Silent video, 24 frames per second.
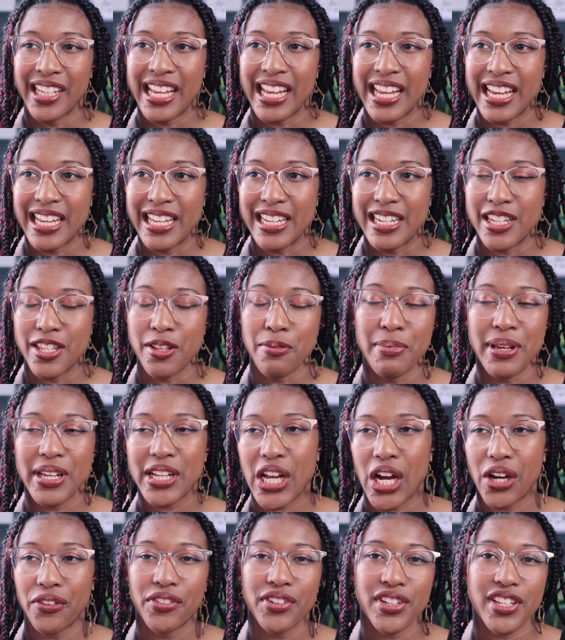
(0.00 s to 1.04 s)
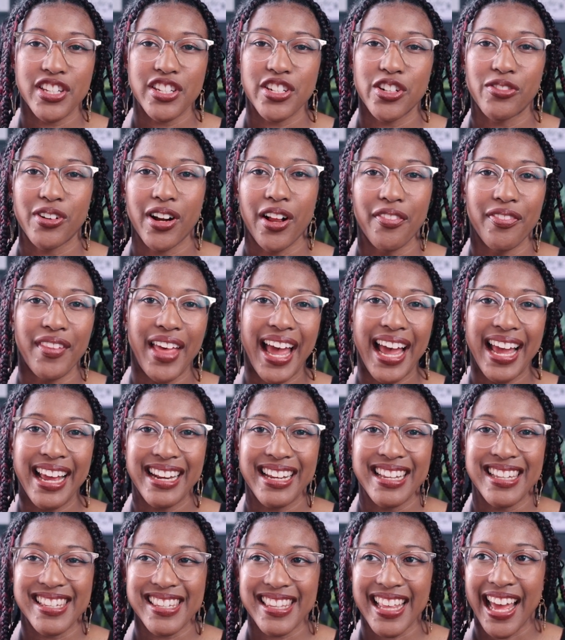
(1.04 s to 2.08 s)
And the big conversation around that
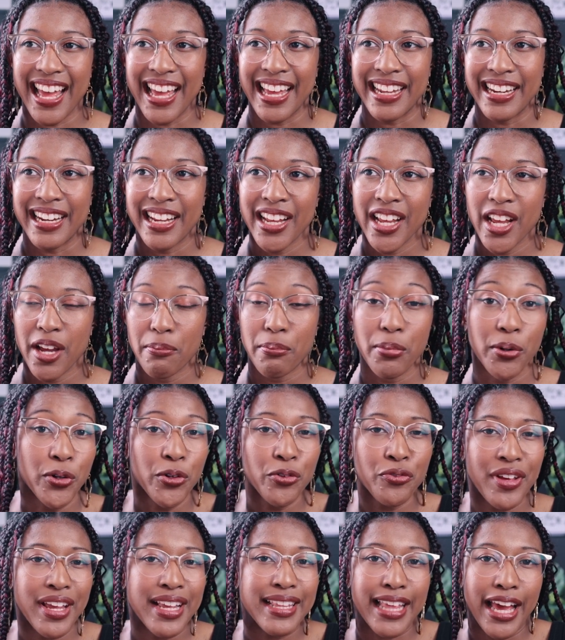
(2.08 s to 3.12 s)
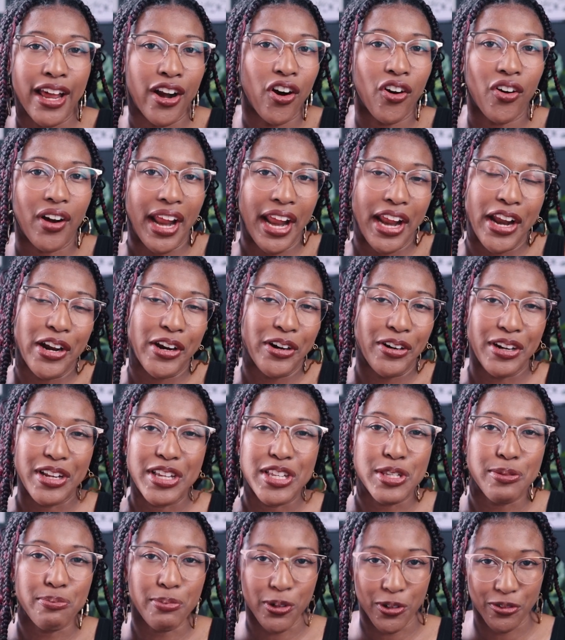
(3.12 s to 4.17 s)
is that proving that our hair
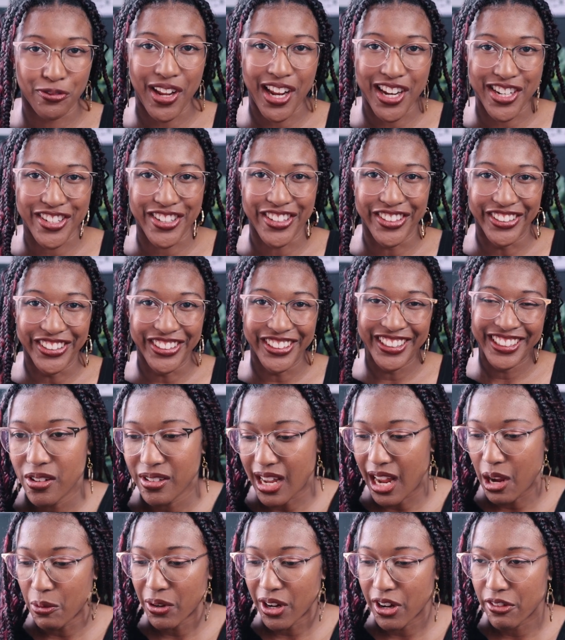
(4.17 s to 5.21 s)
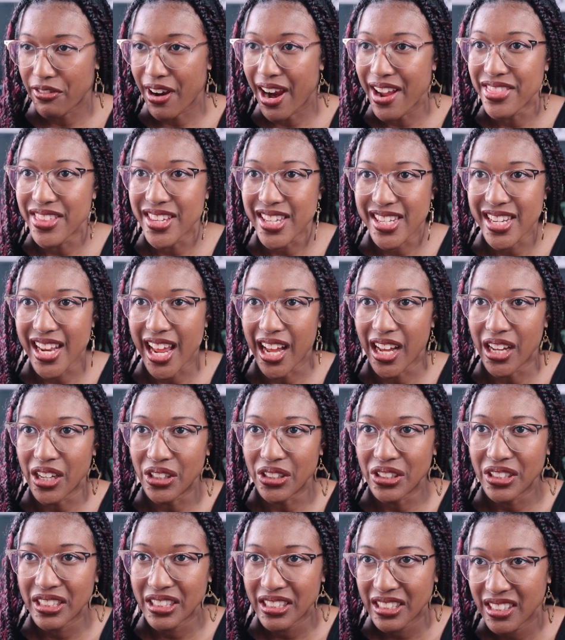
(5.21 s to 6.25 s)
is professional. I want to find this
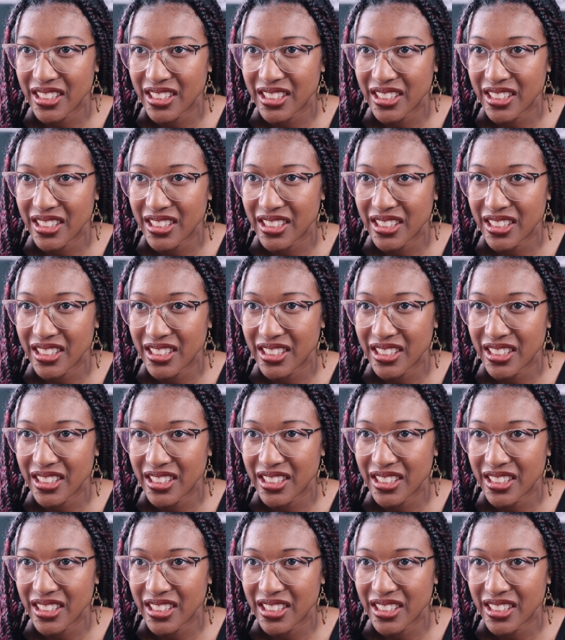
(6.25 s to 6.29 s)
now.